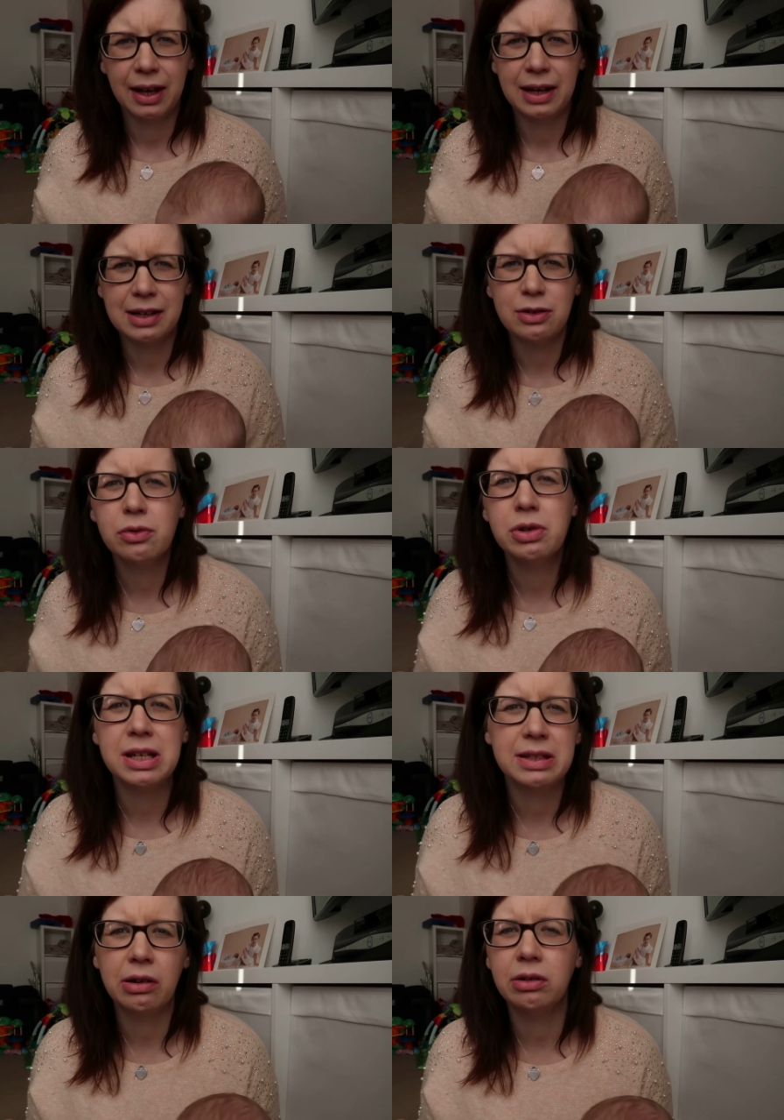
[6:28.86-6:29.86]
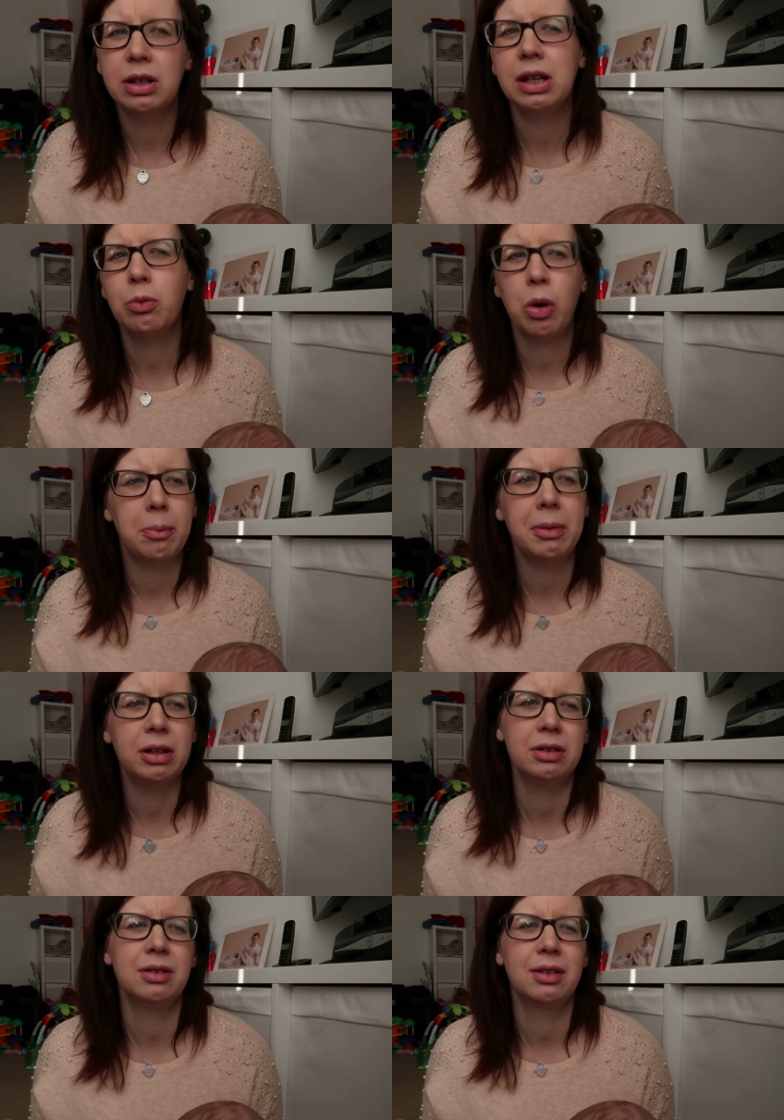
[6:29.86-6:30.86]
and I know he's hungry and wanting
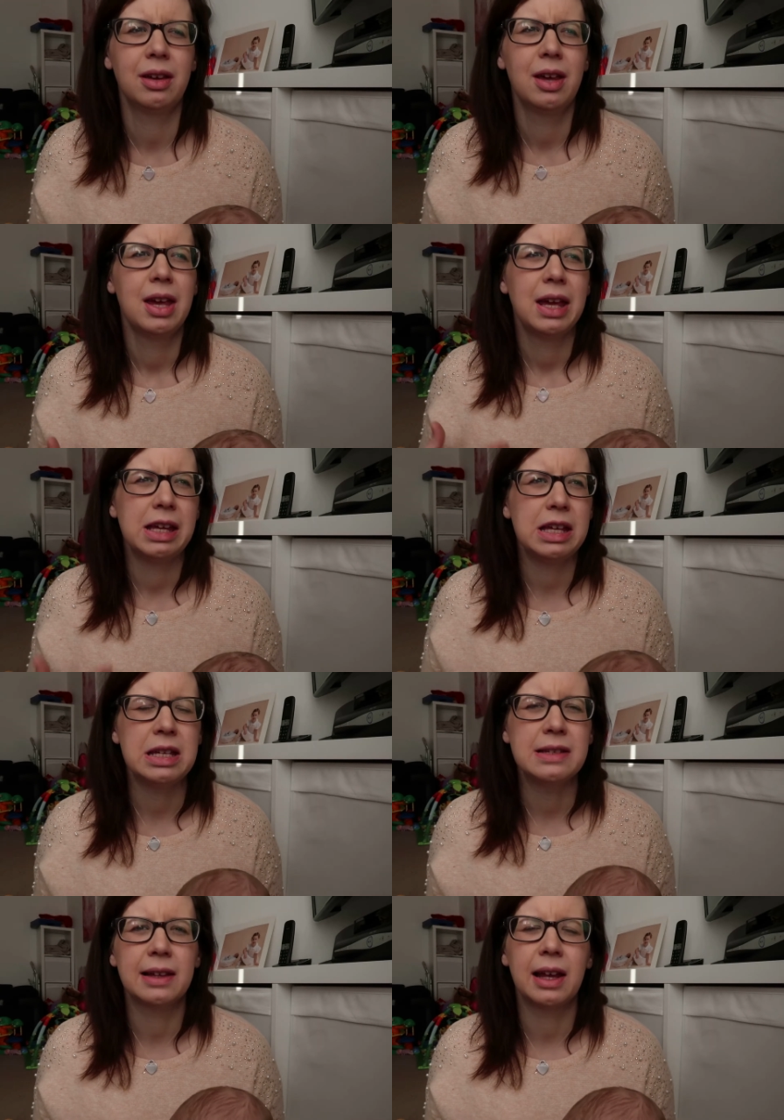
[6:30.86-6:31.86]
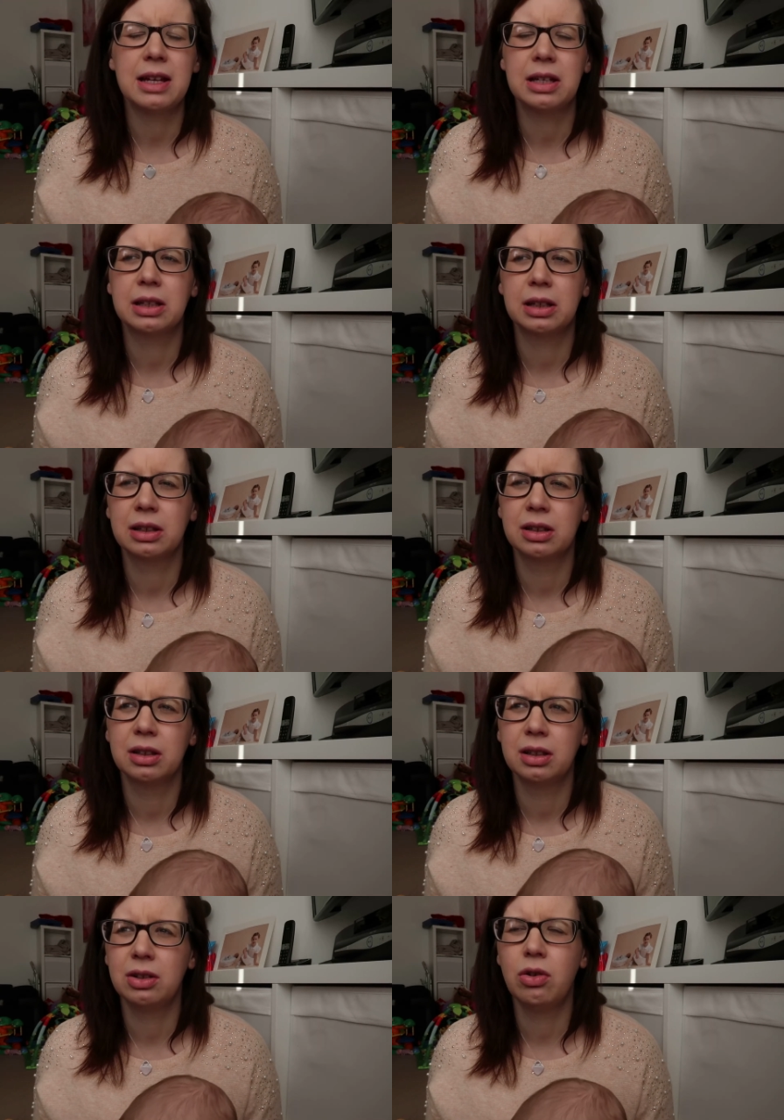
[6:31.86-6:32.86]
milk, he's like
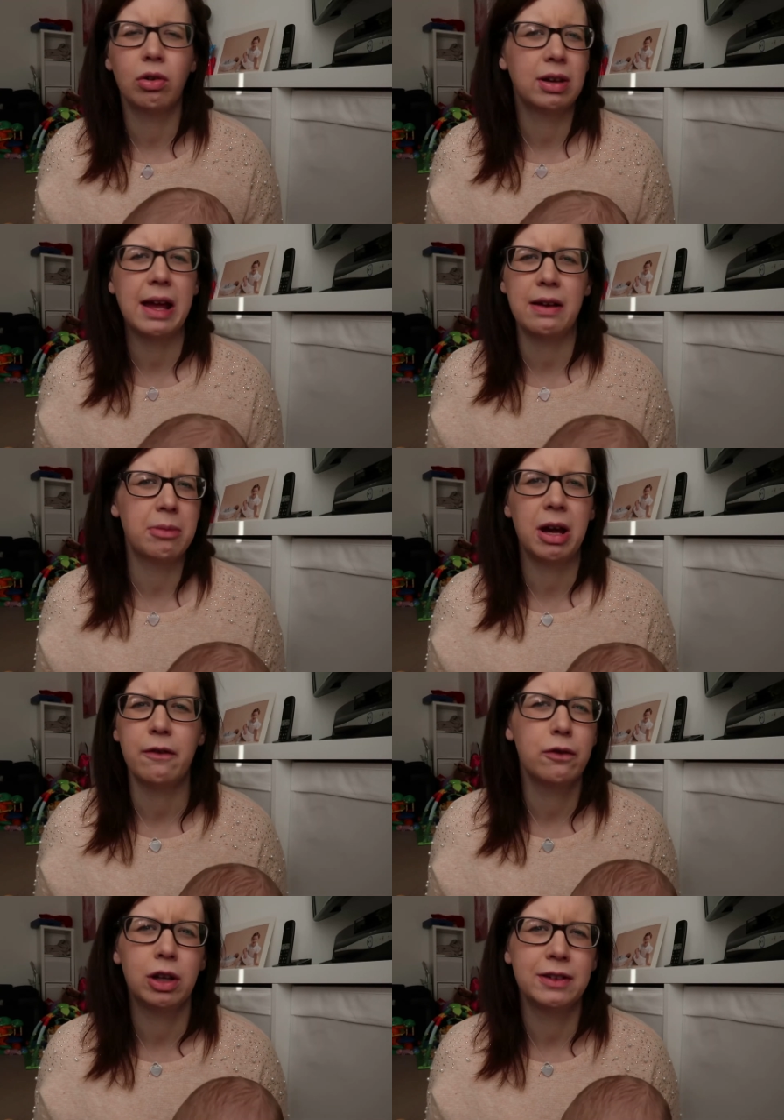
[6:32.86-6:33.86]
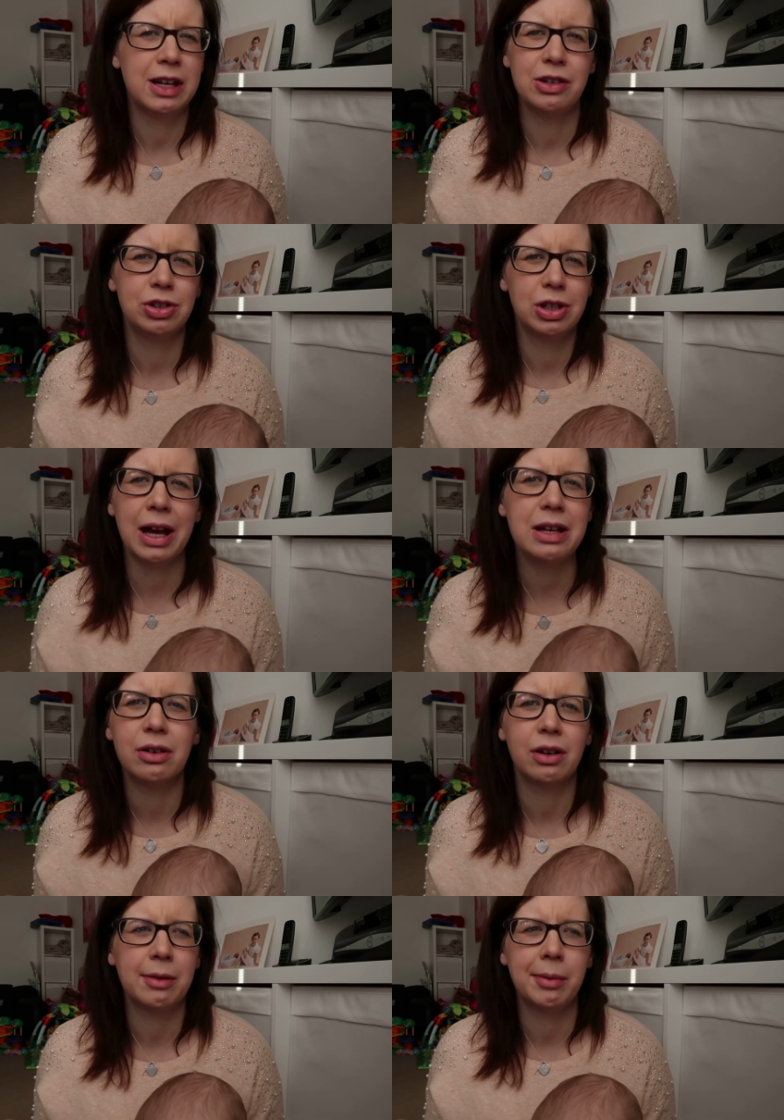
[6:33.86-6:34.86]
not getting my full attention
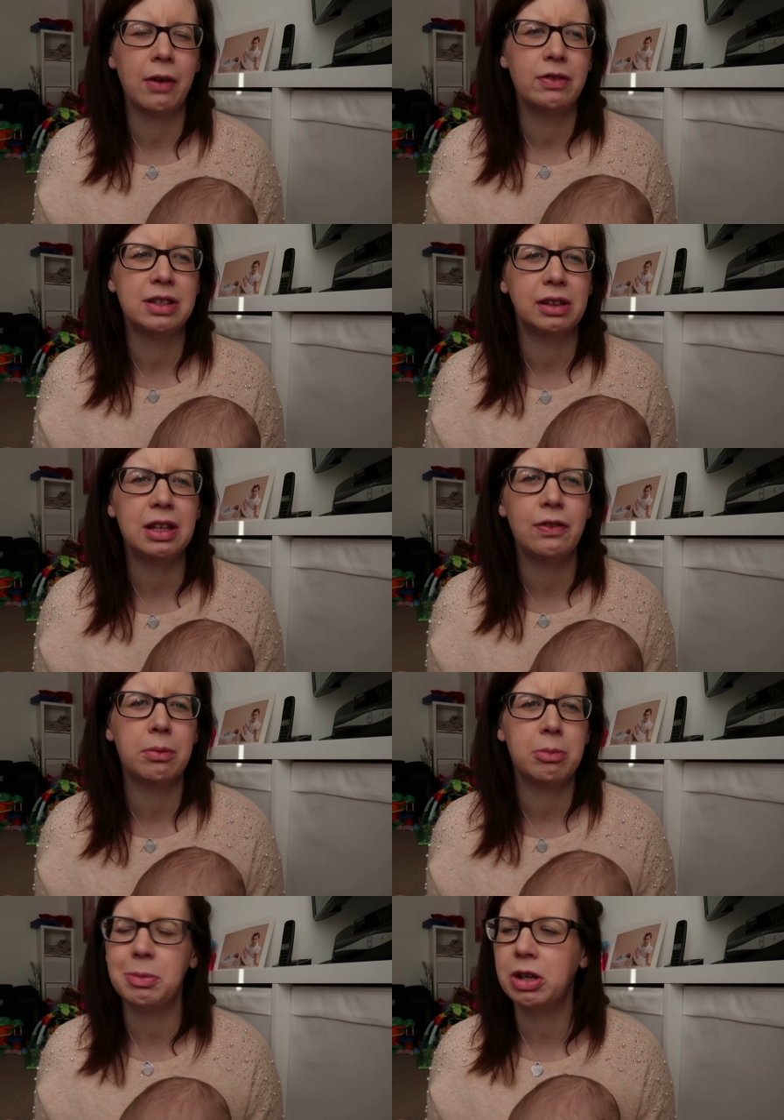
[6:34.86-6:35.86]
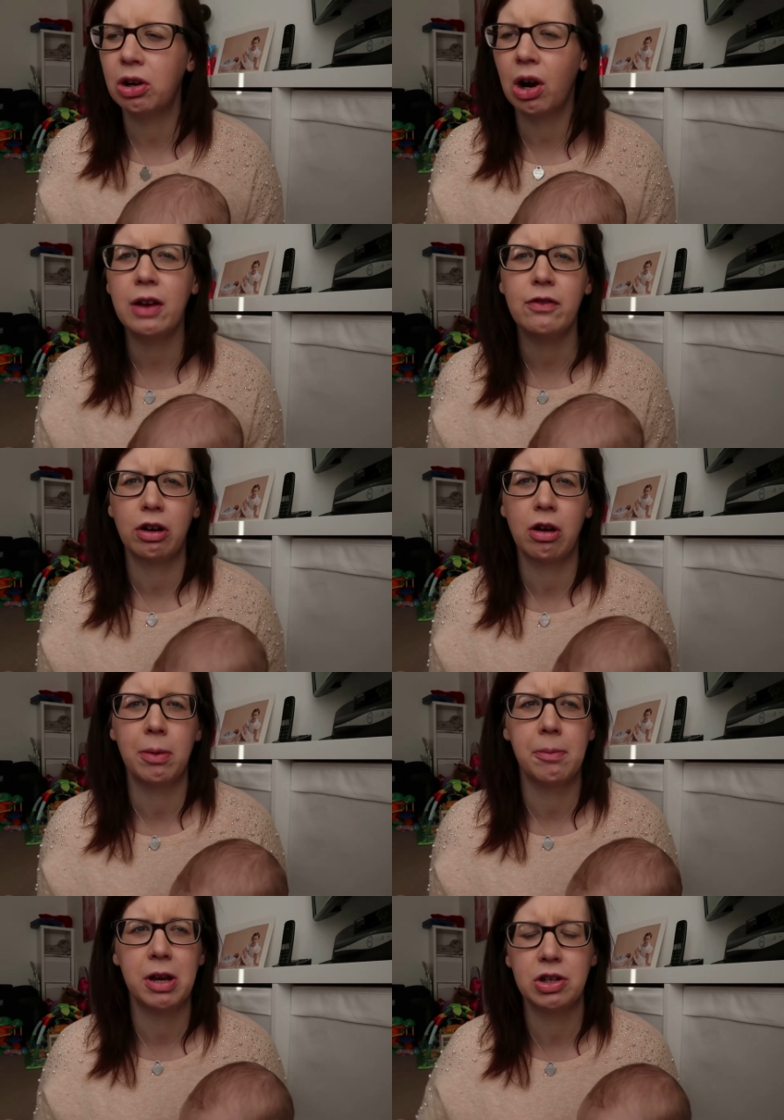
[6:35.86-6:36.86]
either, and I'm having to leave him maybe cry for a
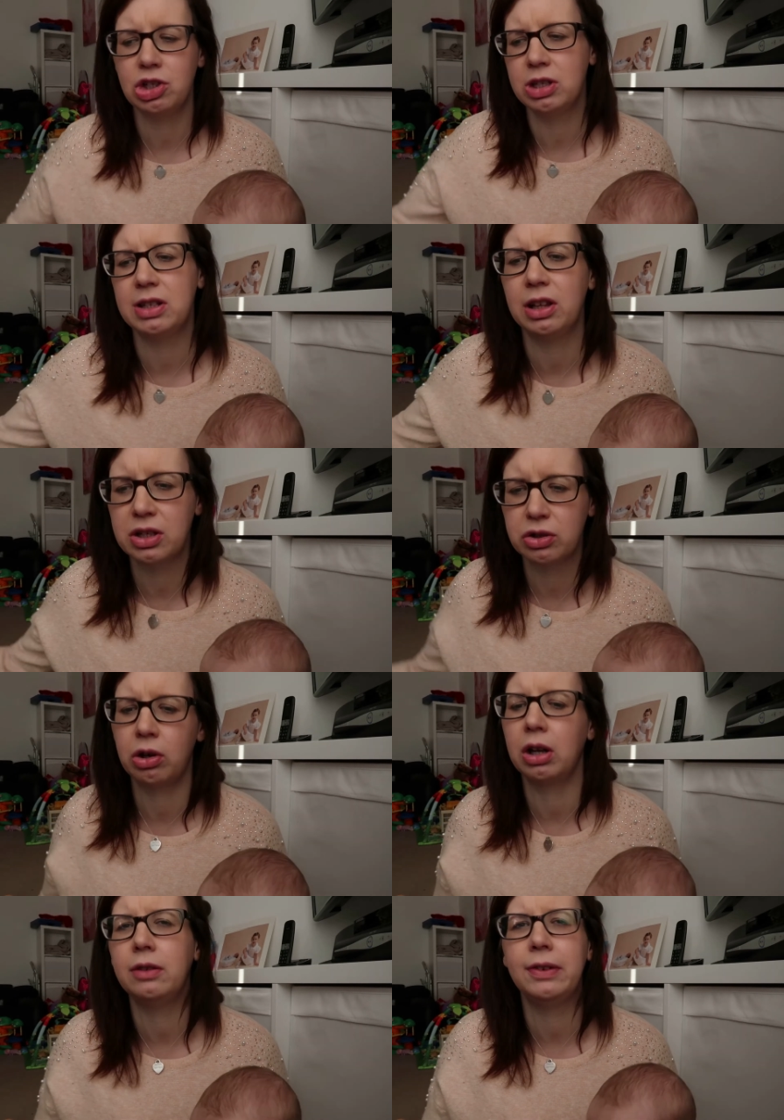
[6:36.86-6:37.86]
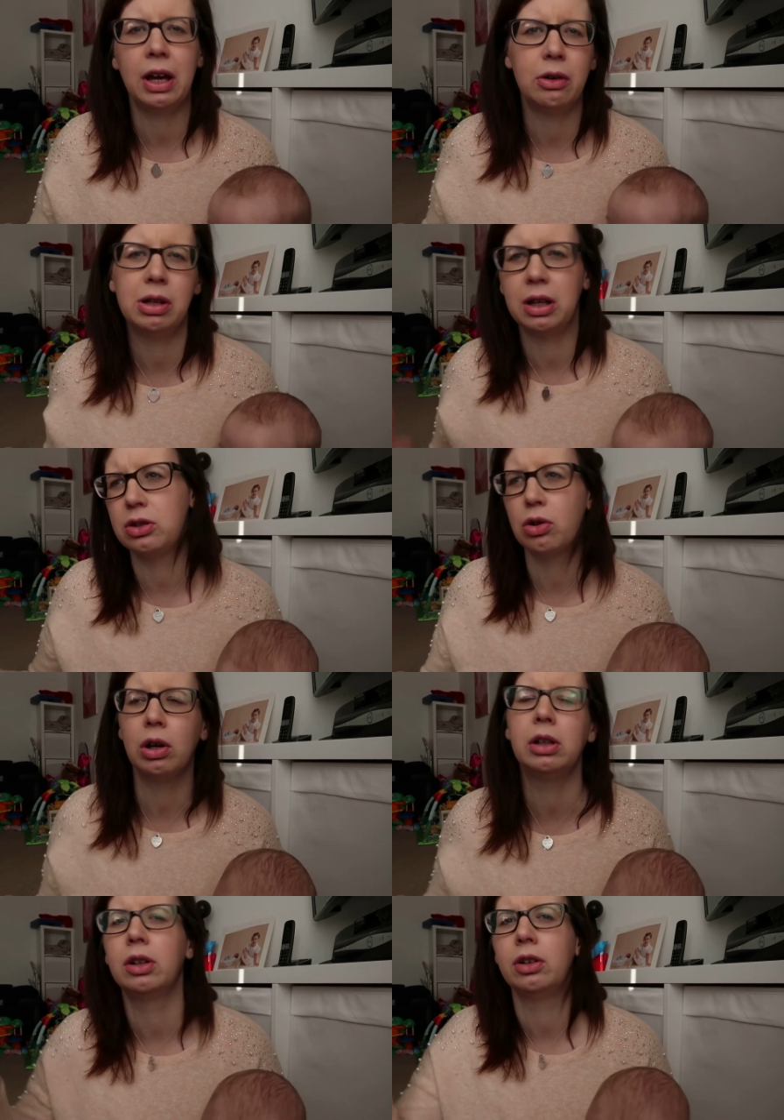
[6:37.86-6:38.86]
couple of minutes just till I sort Olivia out at the
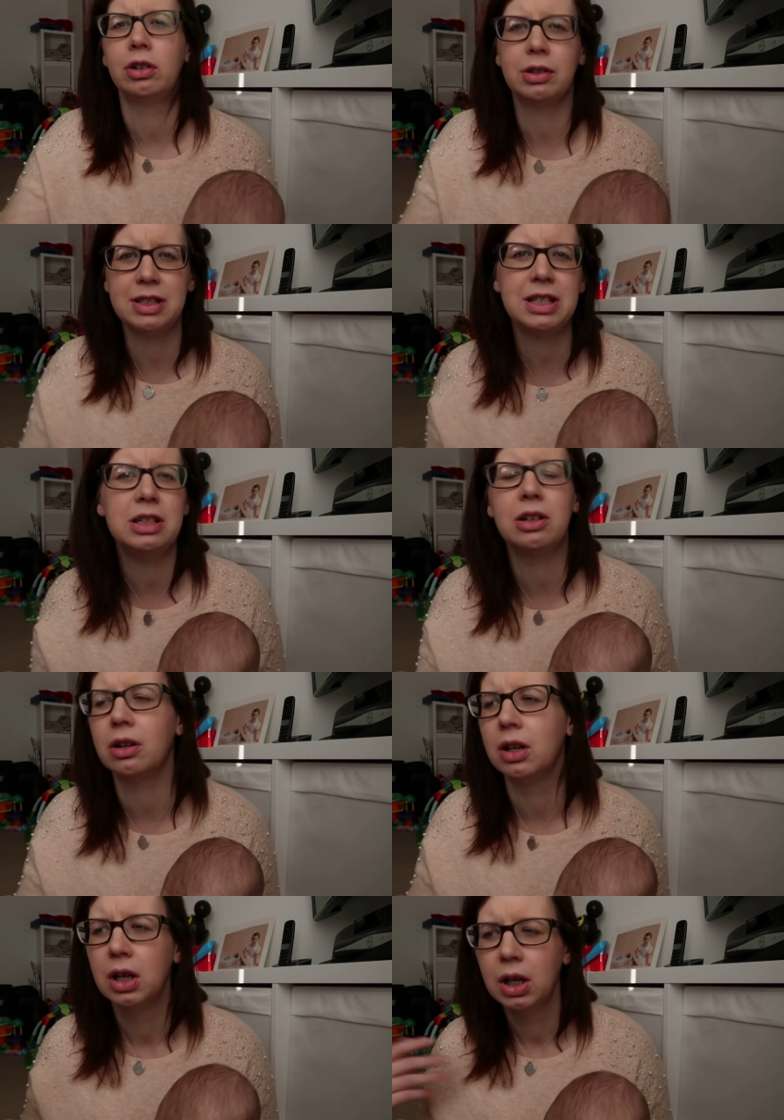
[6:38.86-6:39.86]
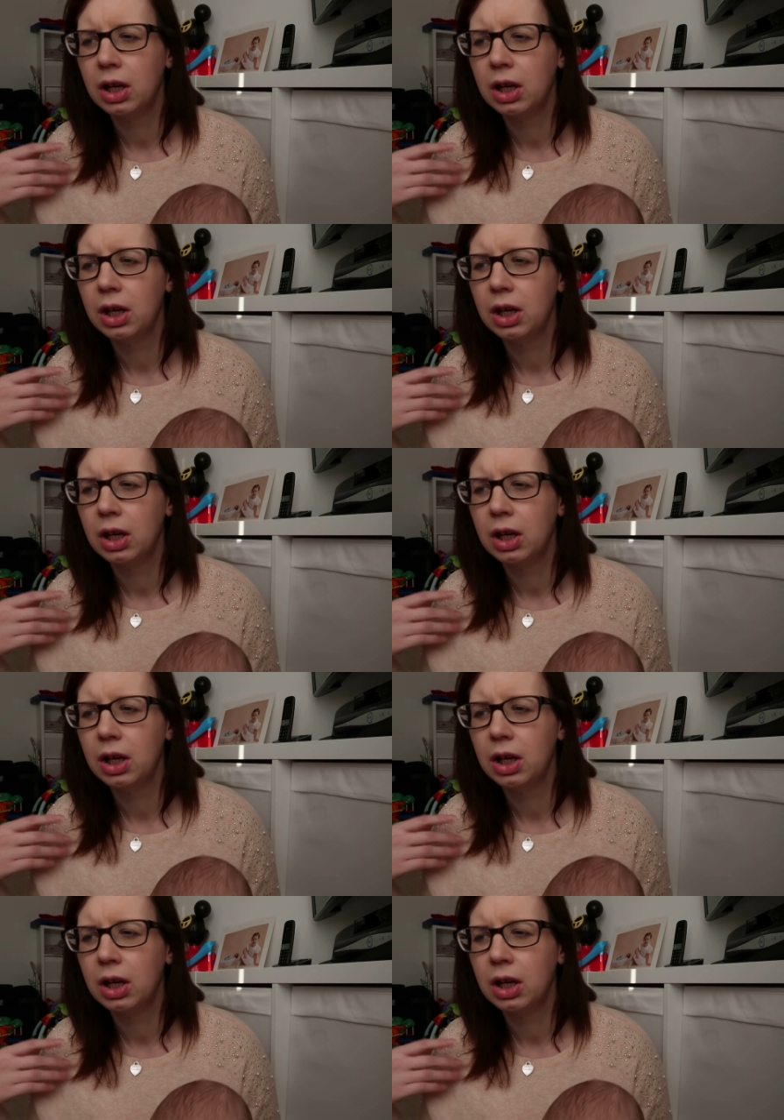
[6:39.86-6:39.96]
toilet or her tea, or,